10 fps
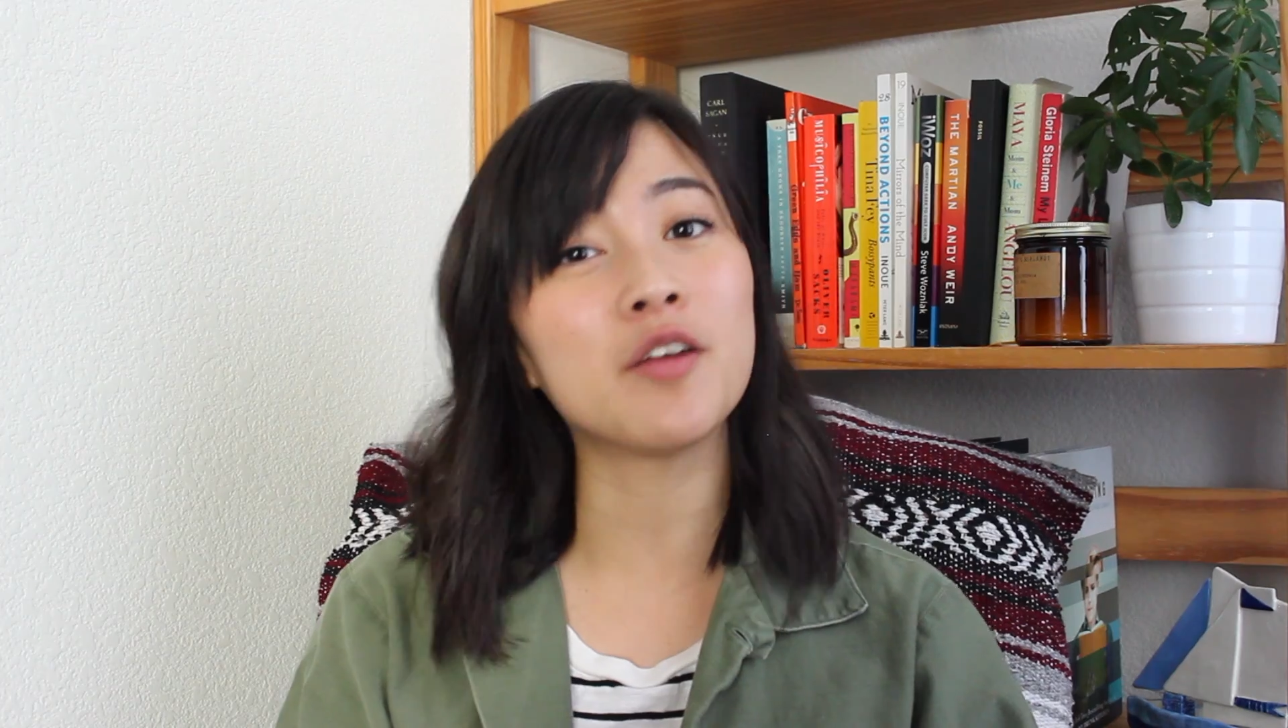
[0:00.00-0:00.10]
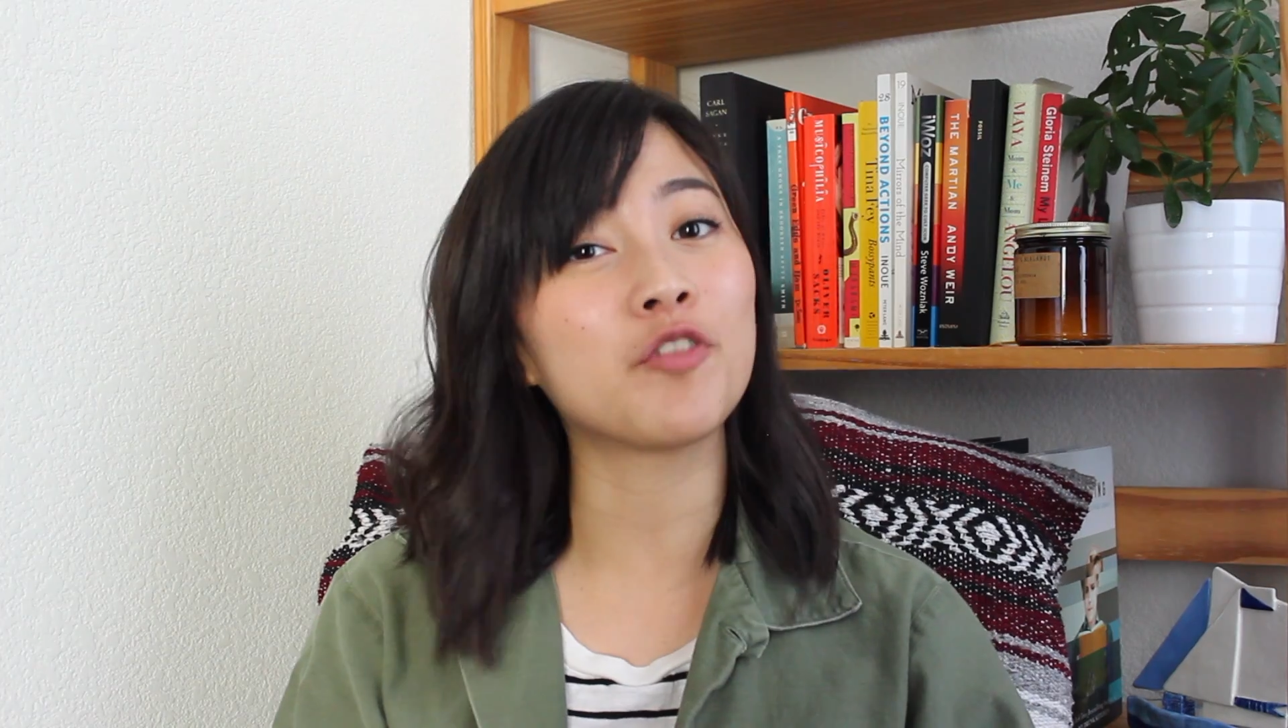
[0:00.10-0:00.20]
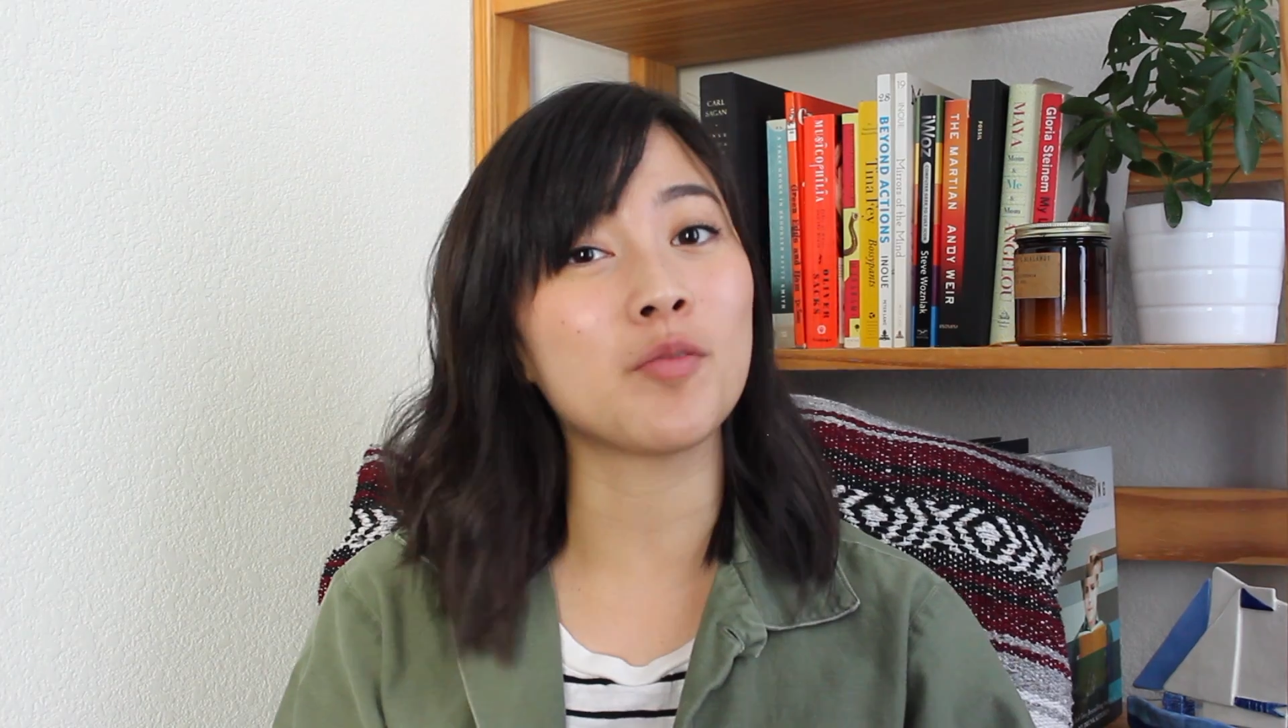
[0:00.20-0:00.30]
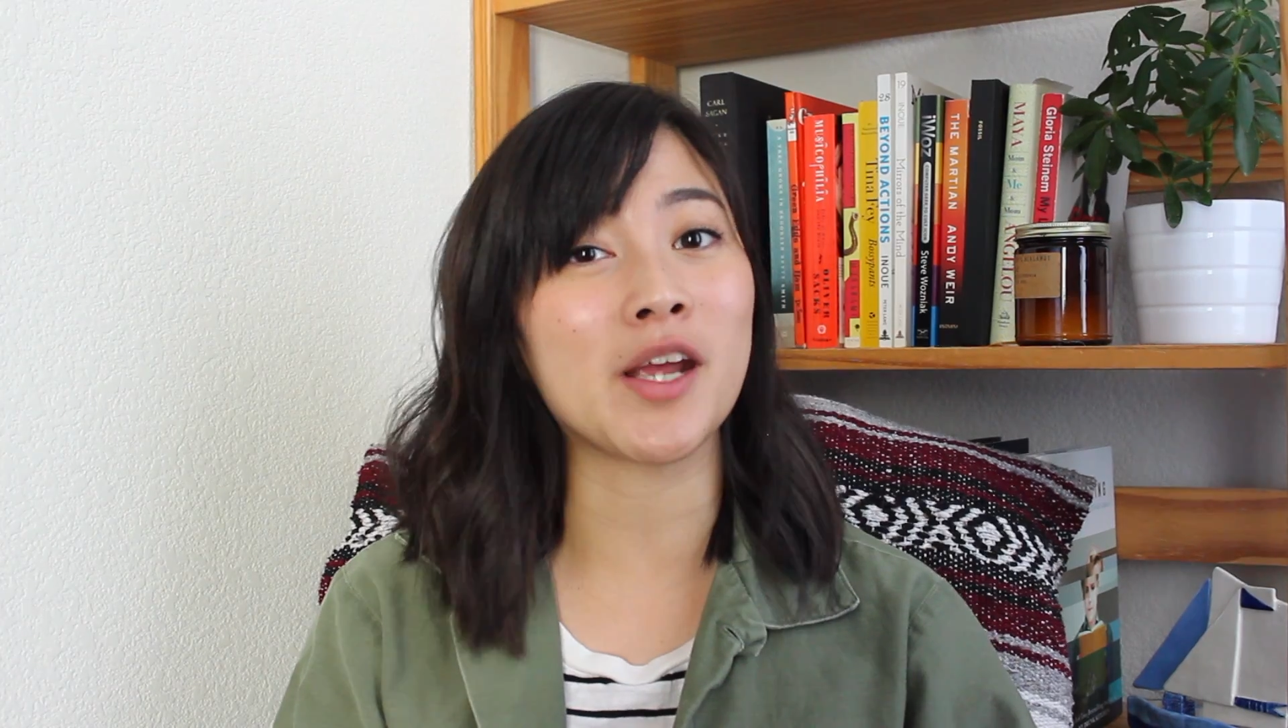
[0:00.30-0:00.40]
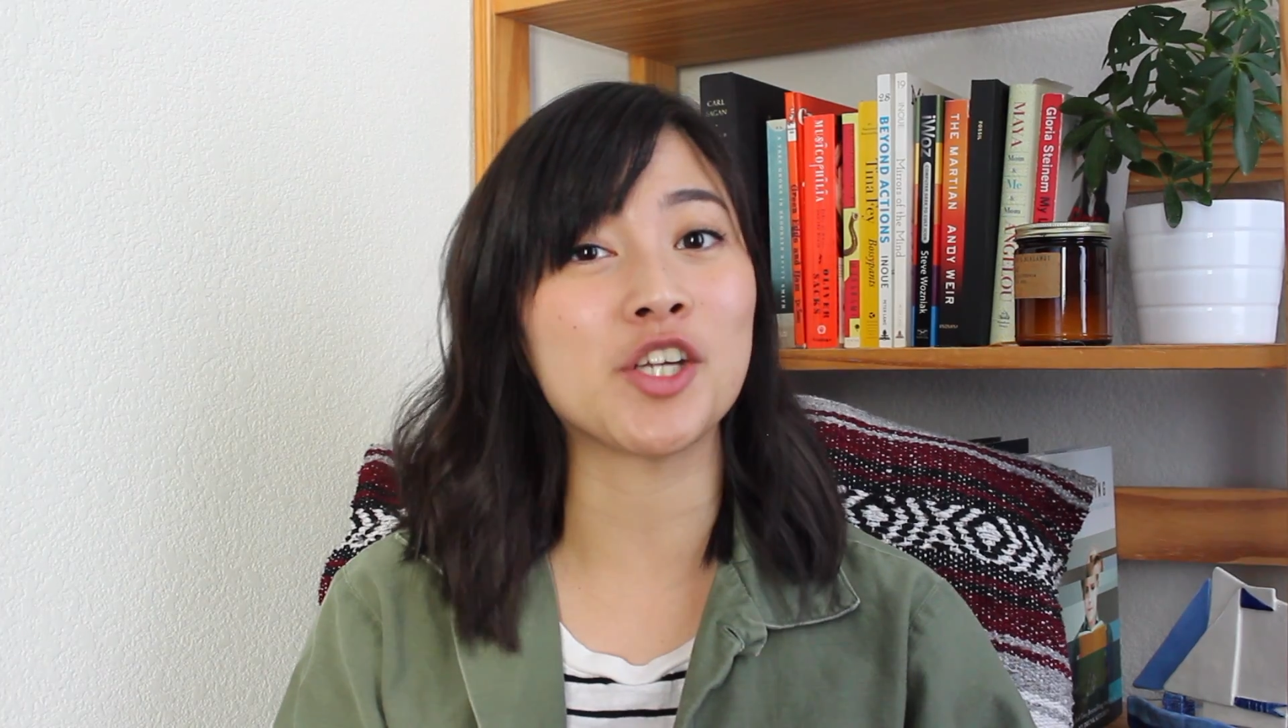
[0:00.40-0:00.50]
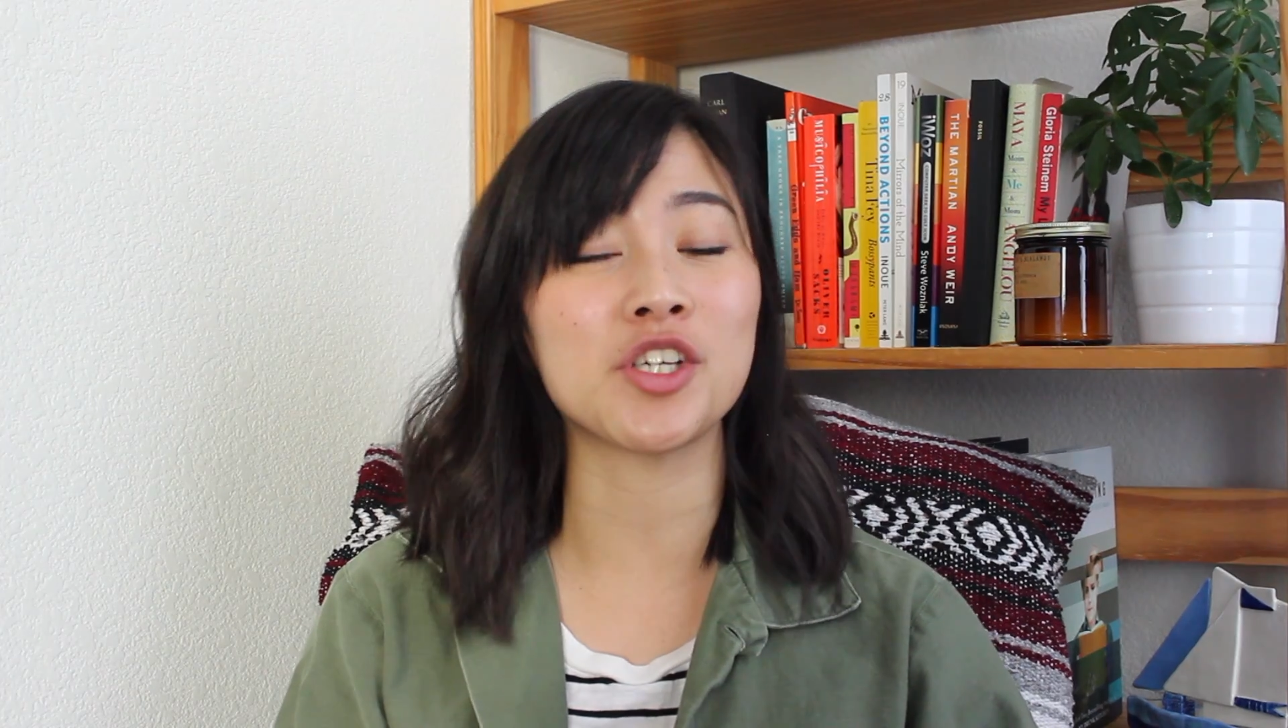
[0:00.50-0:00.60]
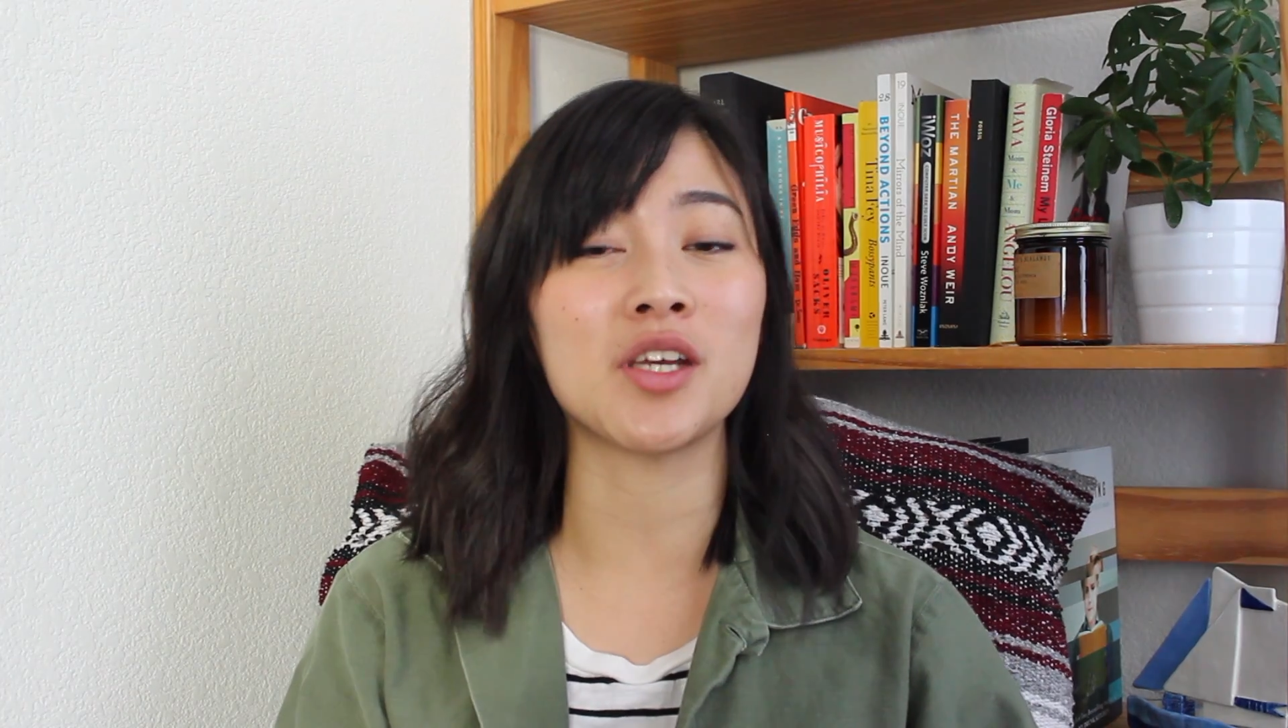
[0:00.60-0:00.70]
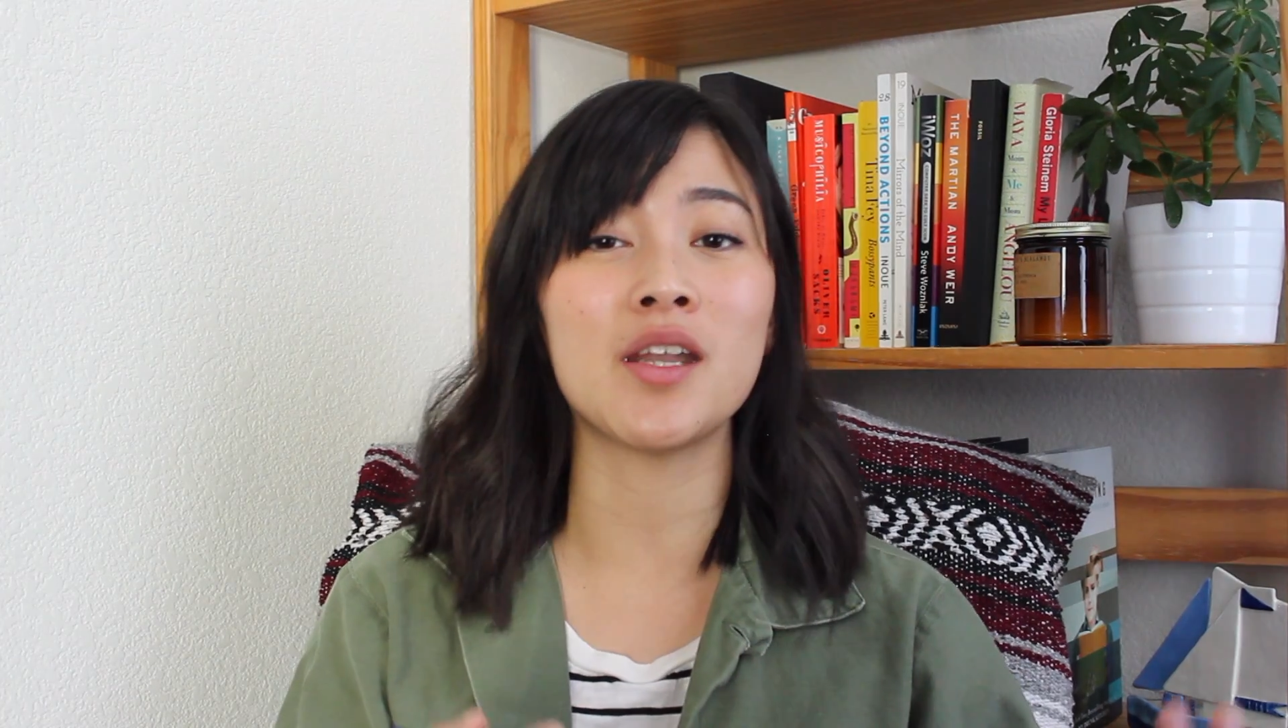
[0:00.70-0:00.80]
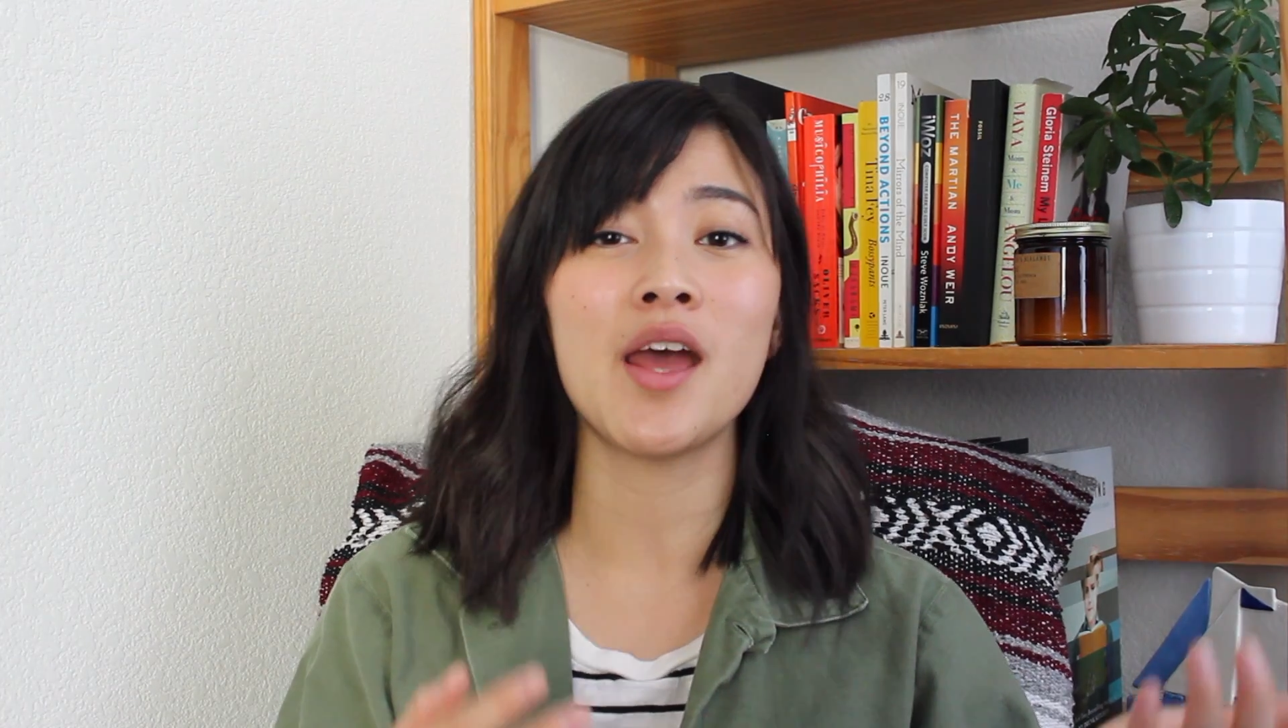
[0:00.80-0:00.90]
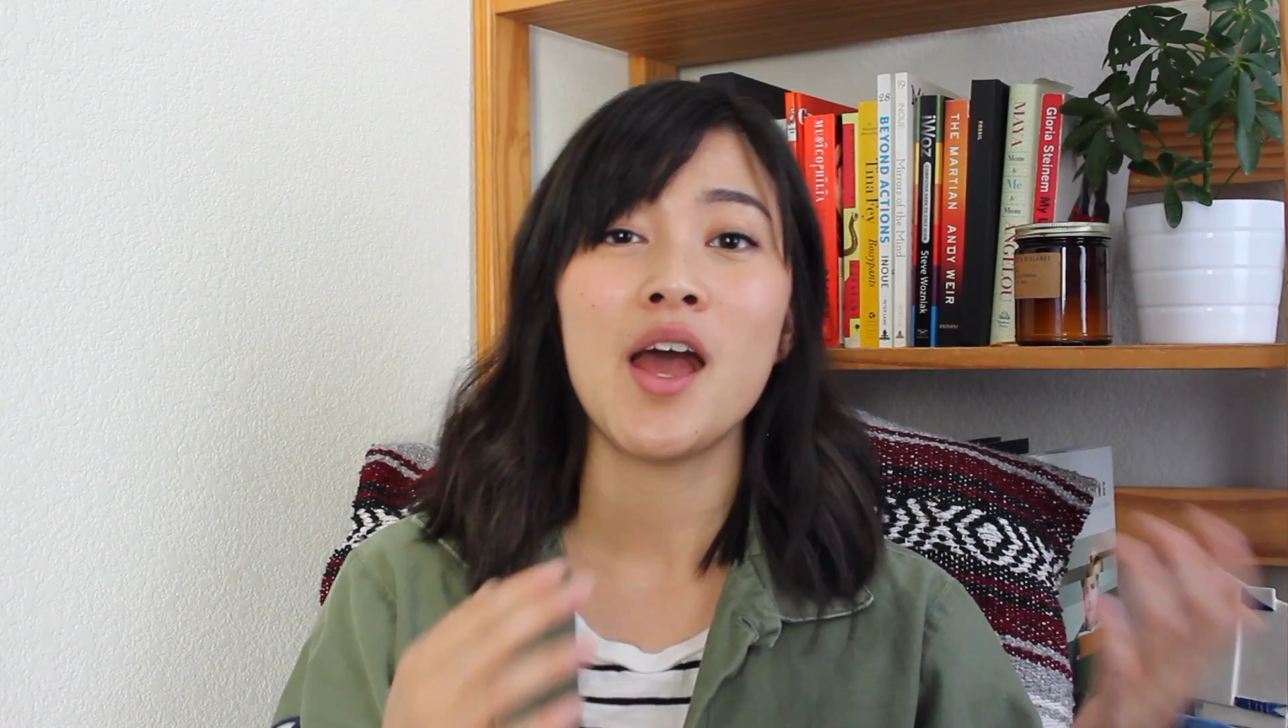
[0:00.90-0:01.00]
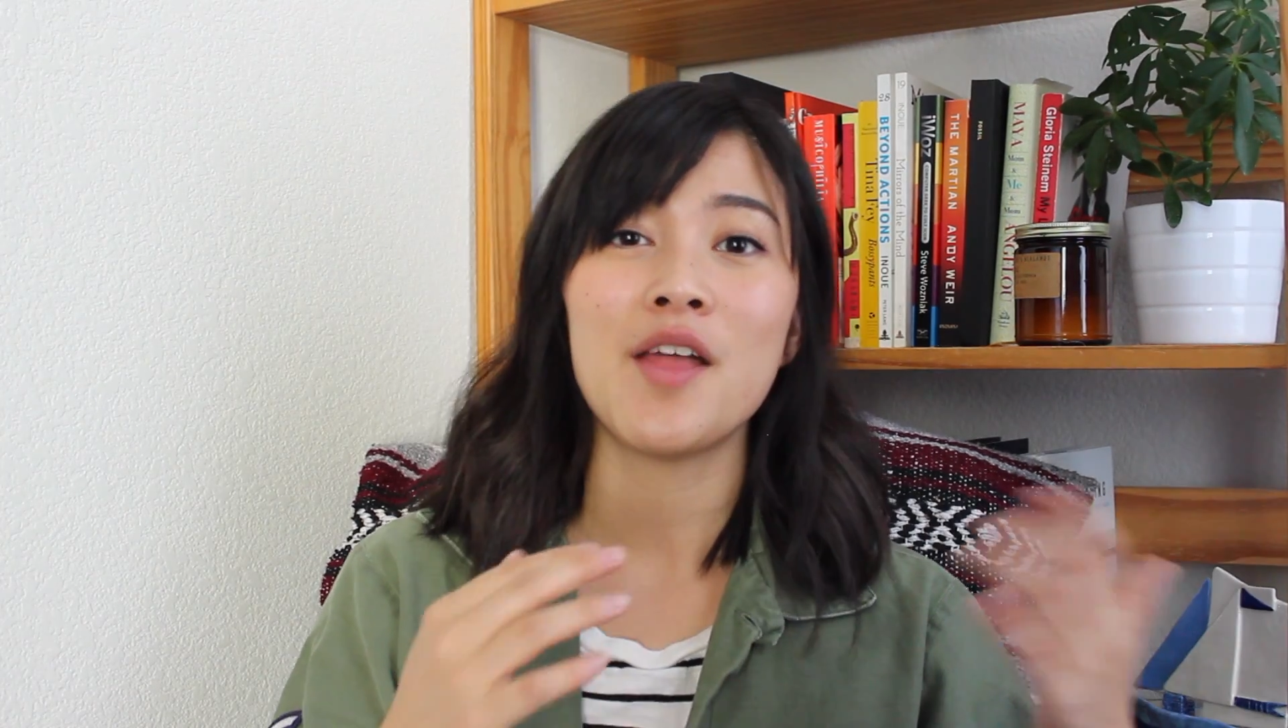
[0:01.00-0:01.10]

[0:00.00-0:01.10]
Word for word: information